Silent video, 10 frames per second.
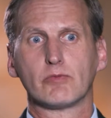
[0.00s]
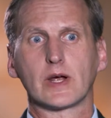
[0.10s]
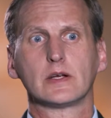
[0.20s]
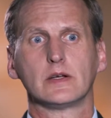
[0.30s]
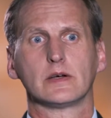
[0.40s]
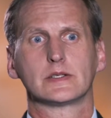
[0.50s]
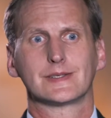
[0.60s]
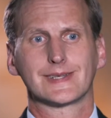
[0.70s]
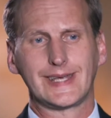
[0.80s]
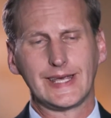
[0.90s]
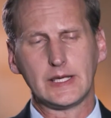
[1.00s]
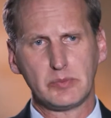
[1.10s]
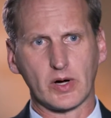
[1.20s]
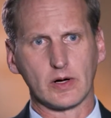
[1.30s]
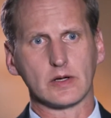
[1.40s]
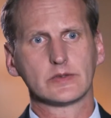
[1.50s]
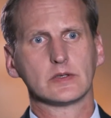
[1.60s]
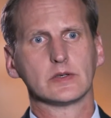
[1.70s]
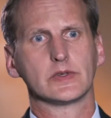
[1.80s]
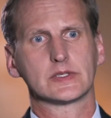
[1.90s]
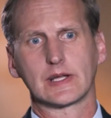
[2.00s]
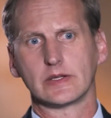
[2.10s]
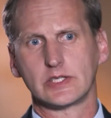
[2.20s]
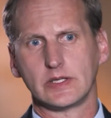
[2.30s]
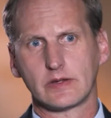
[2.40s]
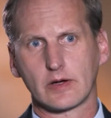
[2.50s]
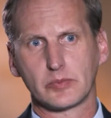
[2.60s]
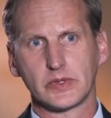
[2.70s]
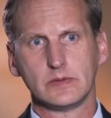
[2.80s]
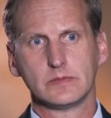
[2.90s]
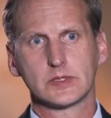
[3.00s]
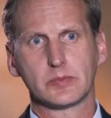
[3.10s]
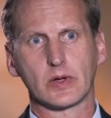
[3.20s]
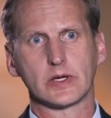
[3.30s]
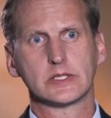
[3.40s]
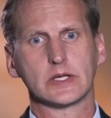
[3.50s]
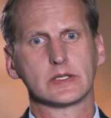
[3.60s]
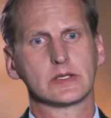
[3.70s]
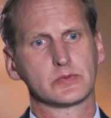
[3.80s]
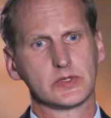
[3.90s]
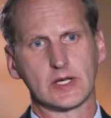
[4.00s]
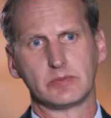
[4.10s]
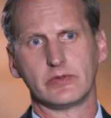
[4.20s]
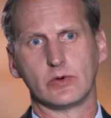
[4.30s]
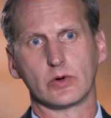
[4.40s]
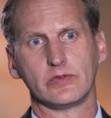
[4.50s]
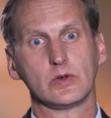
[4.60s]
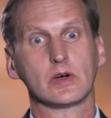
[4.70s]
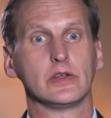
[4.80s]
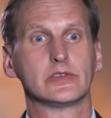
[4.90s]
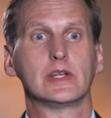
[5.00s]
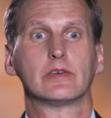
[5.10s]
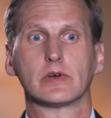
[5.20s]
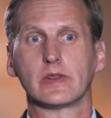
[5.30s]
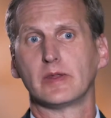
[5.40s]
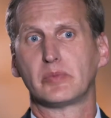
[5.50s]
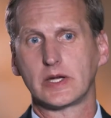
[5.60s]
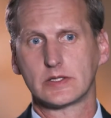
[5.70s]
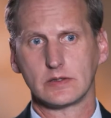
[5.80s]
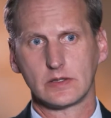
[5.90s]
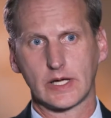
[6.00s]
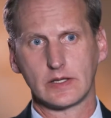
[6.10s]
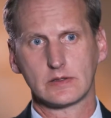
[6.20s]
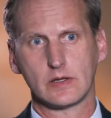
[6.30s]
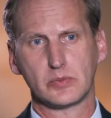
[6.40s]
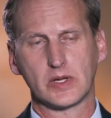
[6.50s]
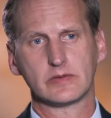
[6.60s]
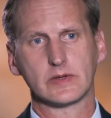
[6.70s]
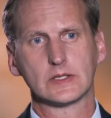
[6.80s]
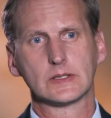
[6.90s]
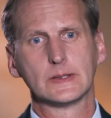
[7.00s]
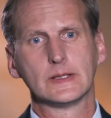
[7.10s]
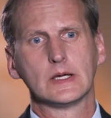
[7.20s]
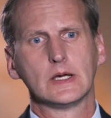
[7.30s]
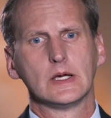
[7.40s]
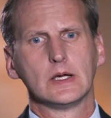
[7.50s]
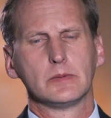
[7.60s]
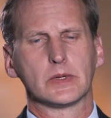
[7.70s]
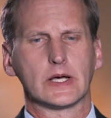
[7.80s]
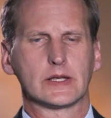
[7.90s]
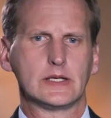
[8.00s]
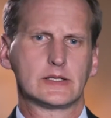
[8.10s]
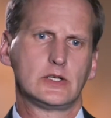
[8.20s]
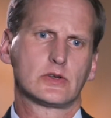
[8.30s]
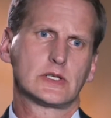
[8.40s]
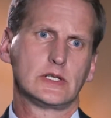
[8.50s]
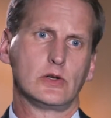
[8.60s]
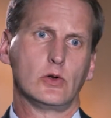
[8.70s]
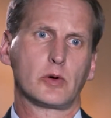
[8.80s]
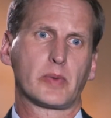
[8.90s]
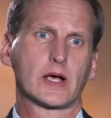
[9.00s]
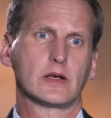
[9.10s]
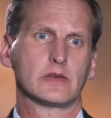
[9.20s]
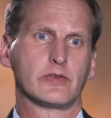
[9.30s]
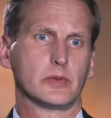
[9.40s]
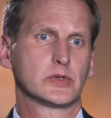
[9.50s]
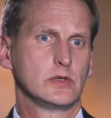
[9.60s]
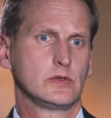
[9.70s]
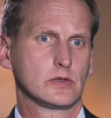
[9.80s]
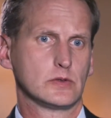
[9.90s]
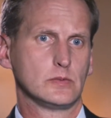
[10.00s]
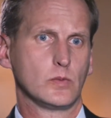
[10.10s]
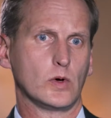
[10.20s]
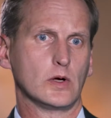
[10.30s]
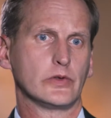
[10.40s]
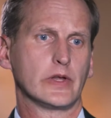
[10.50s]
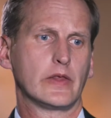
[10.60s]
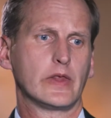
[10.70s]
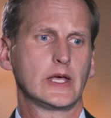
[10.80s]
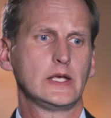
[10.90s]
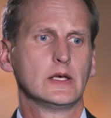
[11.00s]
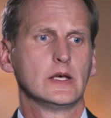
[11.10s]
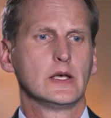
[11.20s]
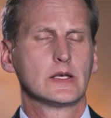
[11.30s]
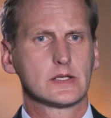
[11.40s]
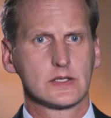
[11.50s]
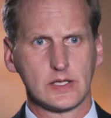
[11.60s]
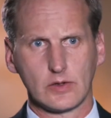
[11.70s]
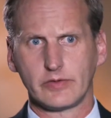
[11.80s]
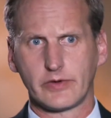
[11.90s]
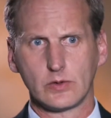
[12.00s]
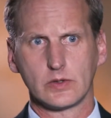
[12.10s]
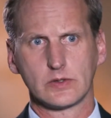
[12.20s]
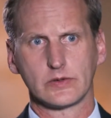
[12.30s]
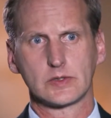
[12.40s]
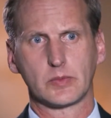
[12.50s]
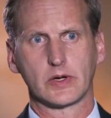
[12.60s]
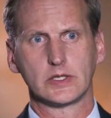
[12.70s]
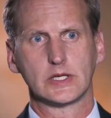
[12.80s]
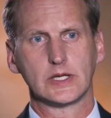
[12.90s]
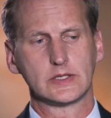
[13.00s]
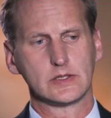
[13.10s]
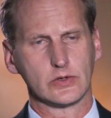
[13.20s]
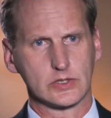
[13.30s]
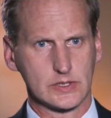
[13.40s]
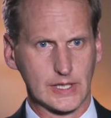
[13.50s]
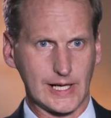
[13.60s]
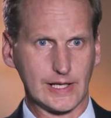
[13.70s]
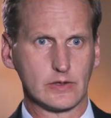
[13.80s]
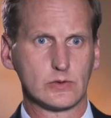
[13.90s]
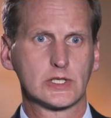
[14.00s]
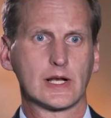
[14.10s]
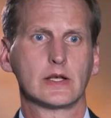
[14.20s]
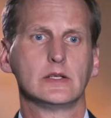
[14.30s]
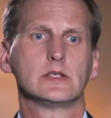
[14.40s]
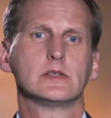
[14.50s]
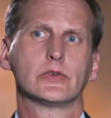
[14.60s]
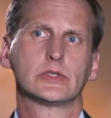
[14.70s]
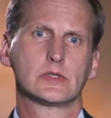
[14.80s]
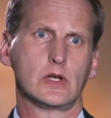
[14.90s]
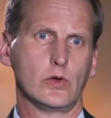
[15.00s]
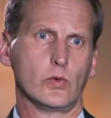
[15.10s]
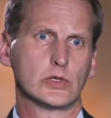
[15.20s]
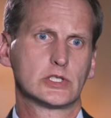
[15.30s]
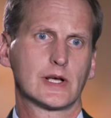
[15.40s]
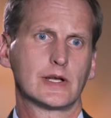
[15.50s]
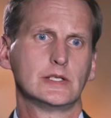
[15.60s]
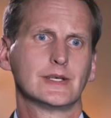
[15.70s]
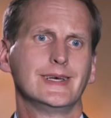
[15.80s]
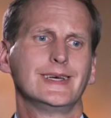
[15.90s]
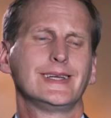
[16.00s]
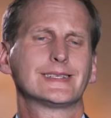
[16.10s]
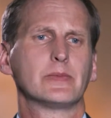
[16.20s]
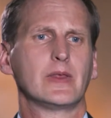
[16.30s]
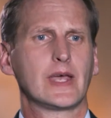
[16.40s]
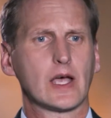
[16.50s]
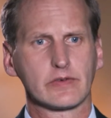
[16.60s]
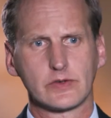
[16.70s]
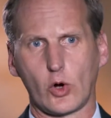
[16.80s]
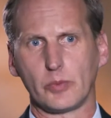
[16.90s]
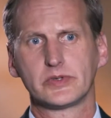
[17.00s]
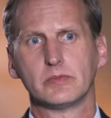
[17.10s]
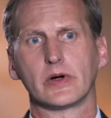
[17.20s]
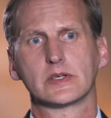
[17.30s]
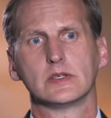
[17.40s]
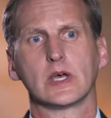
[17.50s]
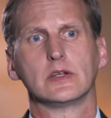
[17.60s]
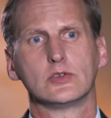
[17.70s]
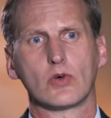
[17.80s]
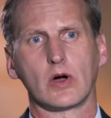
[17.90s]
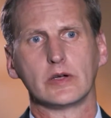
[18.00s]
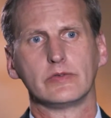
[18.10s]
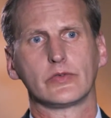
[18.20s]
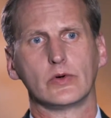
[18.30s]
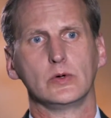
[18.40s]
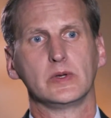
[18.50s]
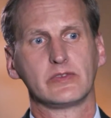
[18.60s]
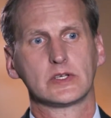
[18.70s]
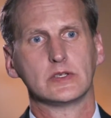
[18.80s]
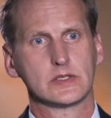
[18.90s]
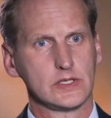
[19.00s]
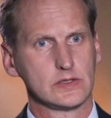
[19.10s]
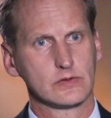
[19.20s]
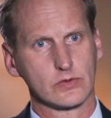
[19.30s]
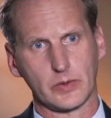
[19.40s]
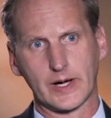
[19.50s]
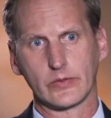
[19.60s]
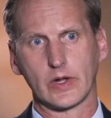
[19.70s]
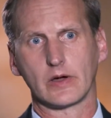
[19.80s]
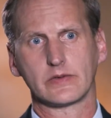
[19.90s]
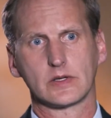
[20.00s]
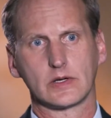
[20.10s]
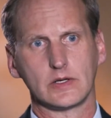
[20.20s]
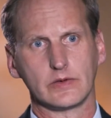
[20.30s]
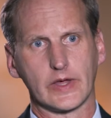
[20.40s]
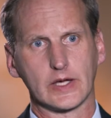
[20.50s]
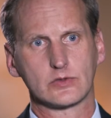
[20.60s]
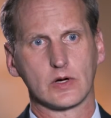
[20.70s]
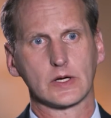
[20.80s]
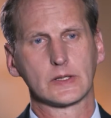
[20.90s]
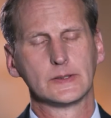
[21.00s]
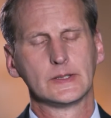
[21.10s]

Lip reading: recognised as a key part of the cell and gene therapy supply chain. As we said before, if you can't deliver it, then the patient gains no benefit. But I think it's interesting to look back at the pharmaceutical world, and they still focus on supply chain. It's not just a clinical challenge, it's not just a launch challenge, it's something they have to optimise and drive through efficiencies throughout the life cycle of that drug.